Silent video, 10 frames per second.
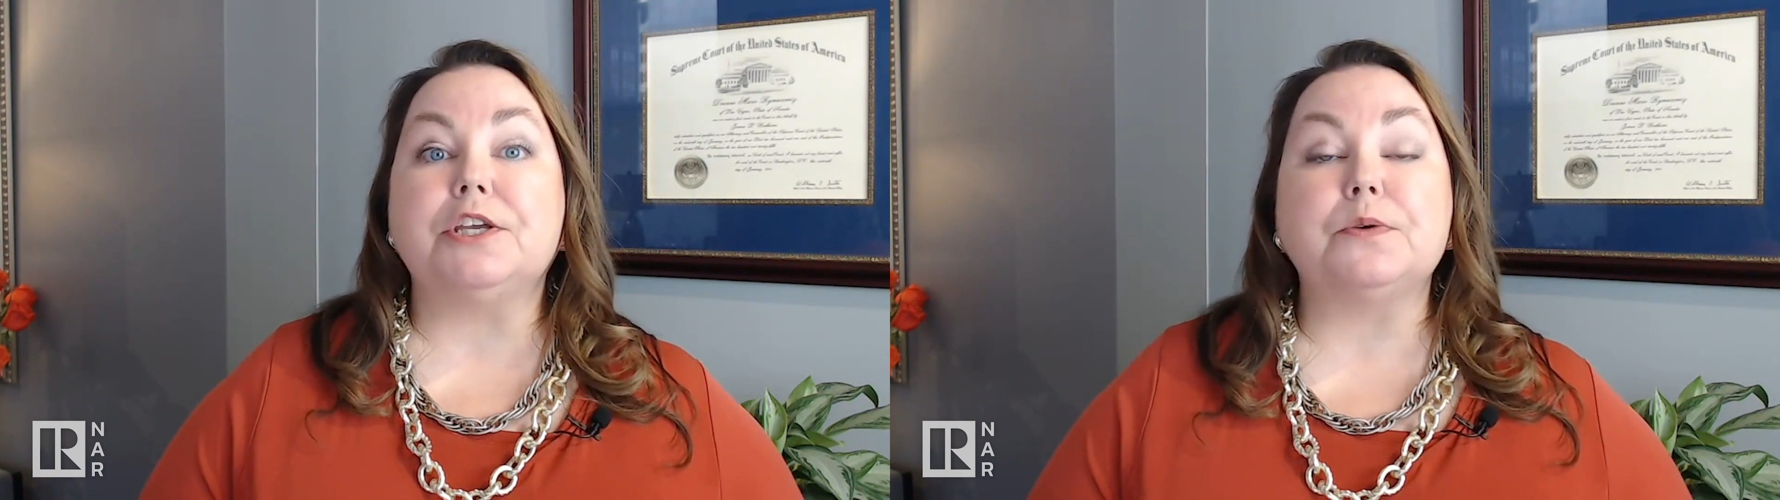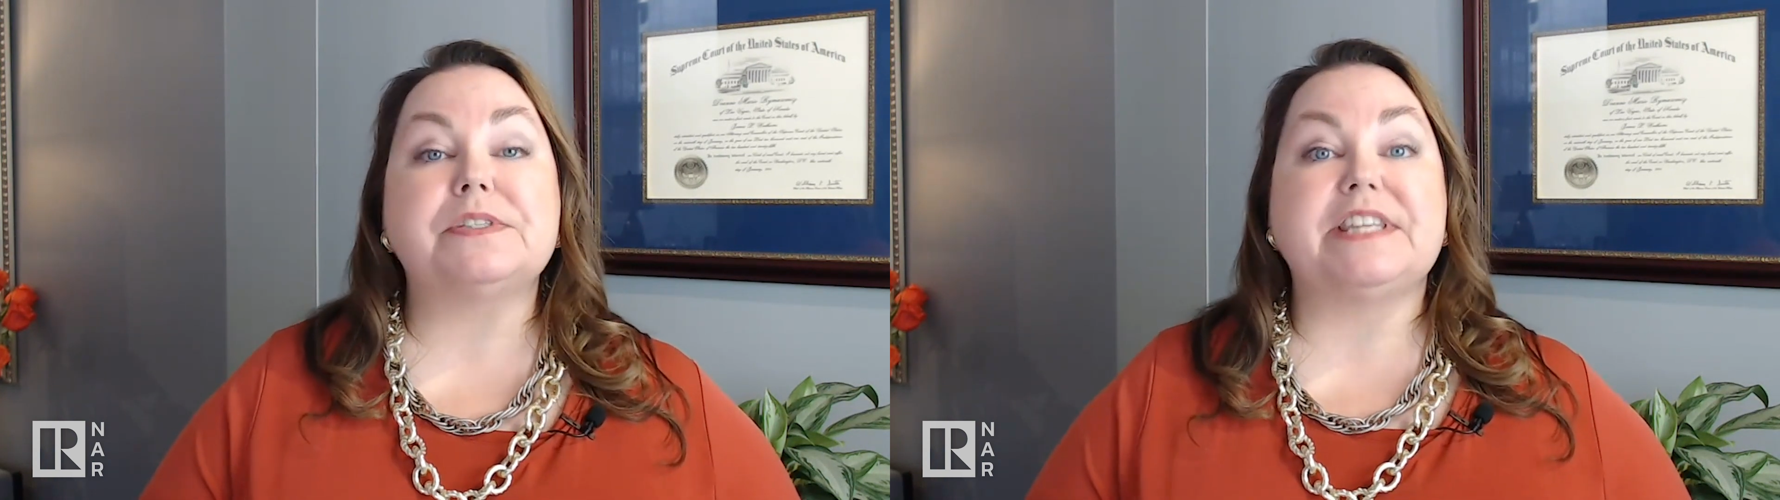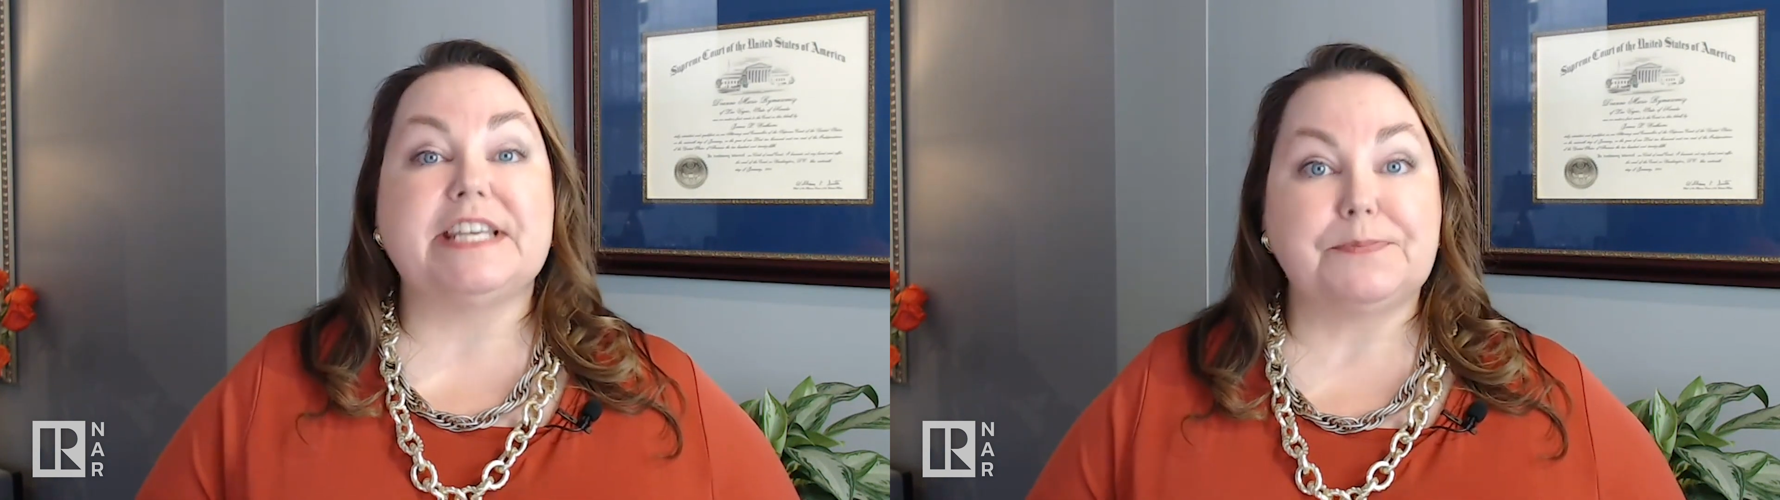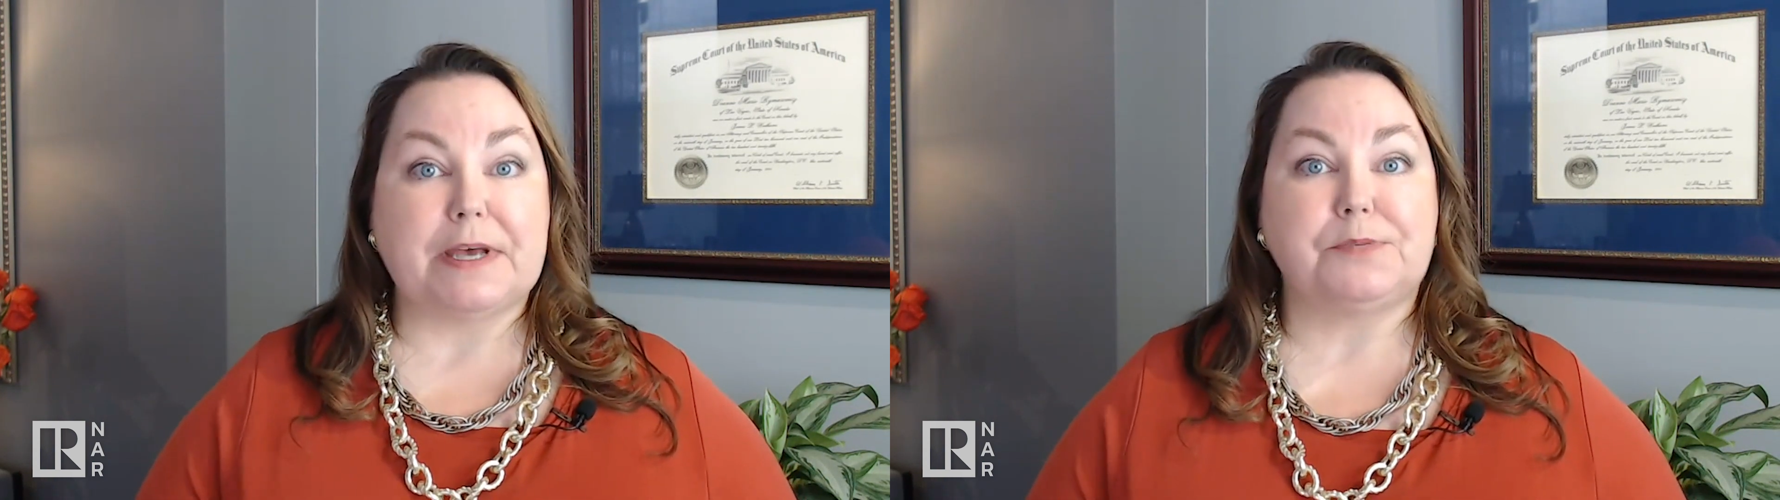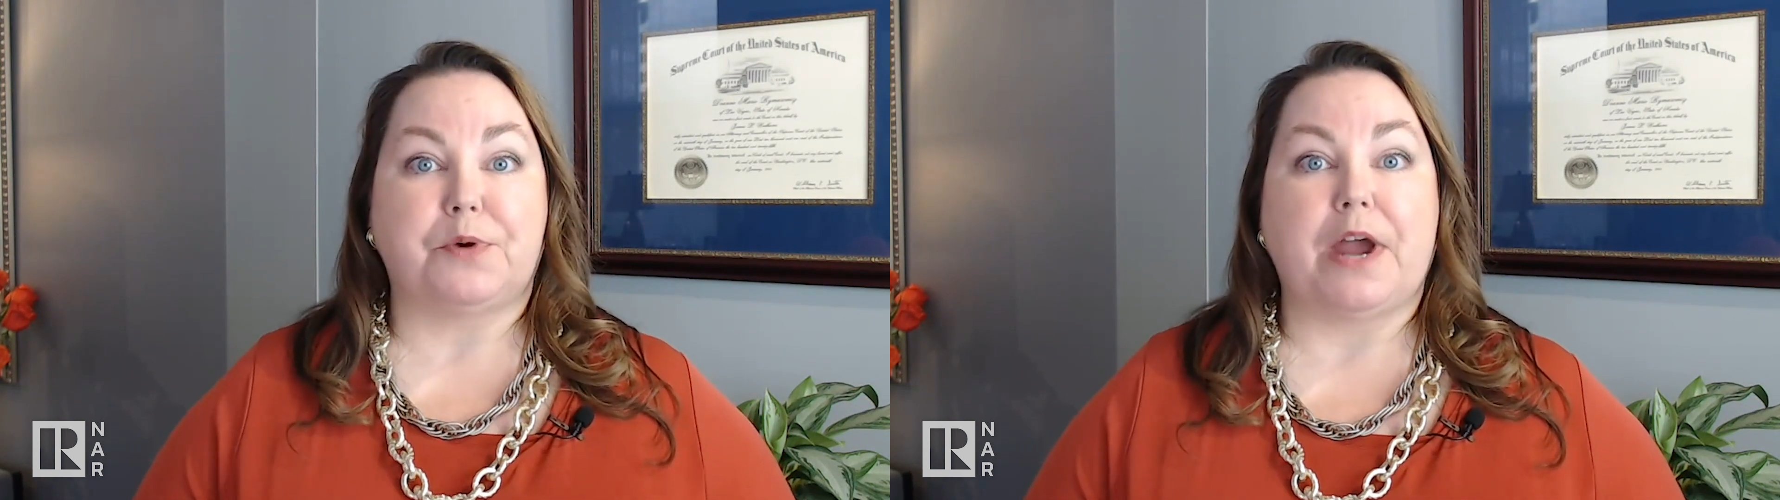Use these
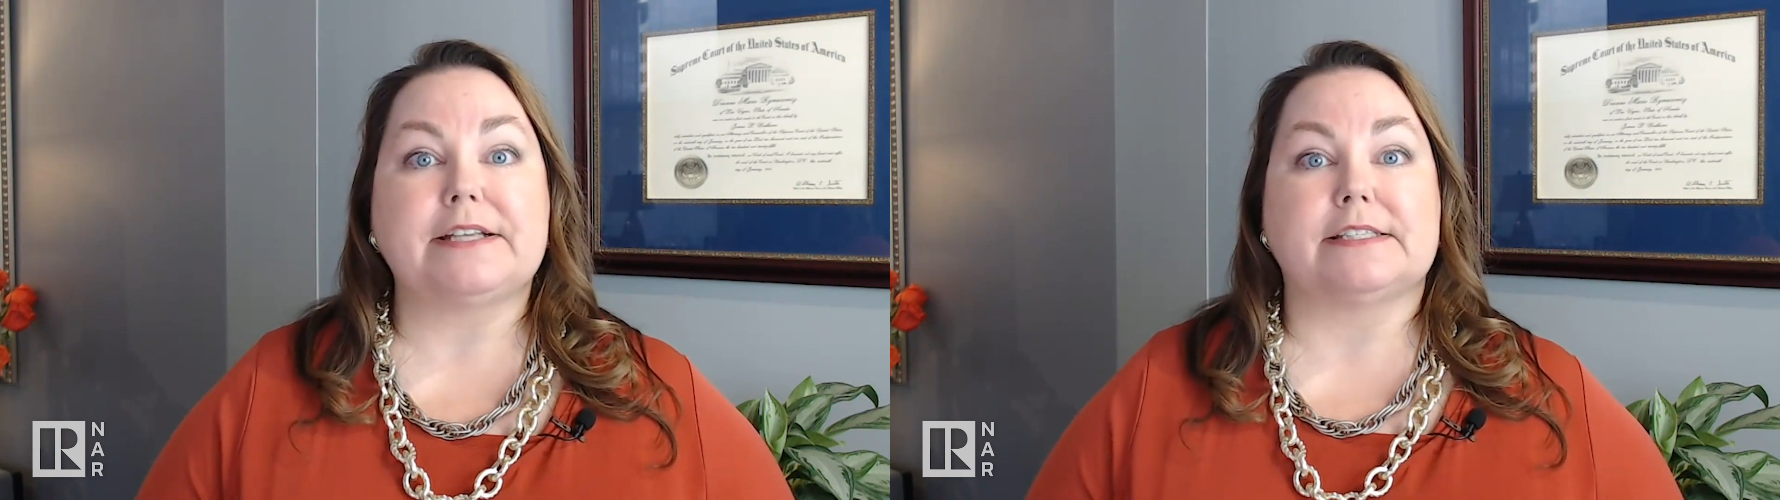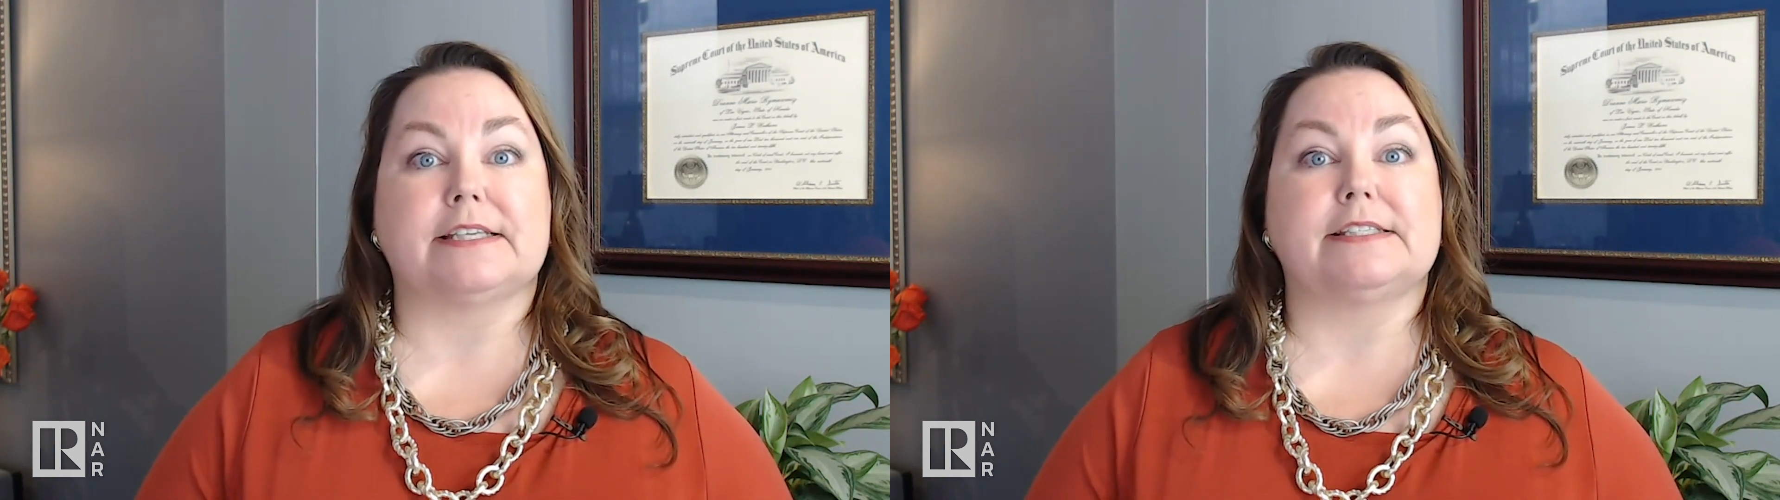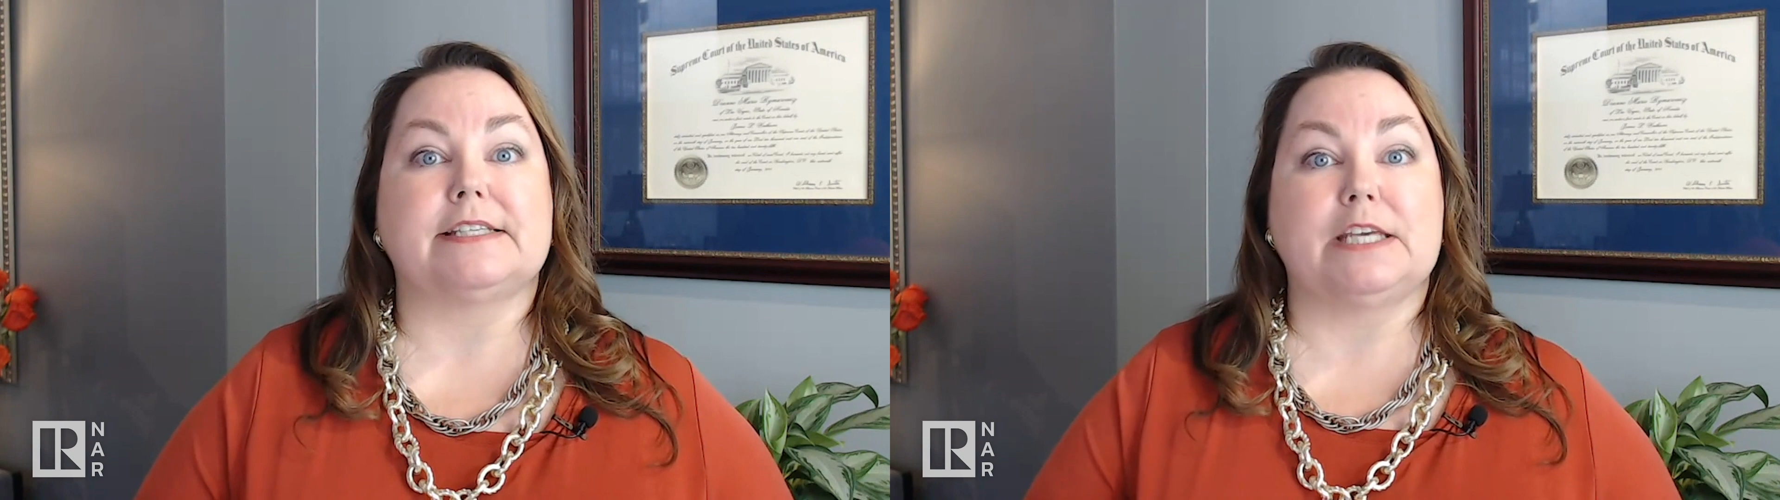best practices to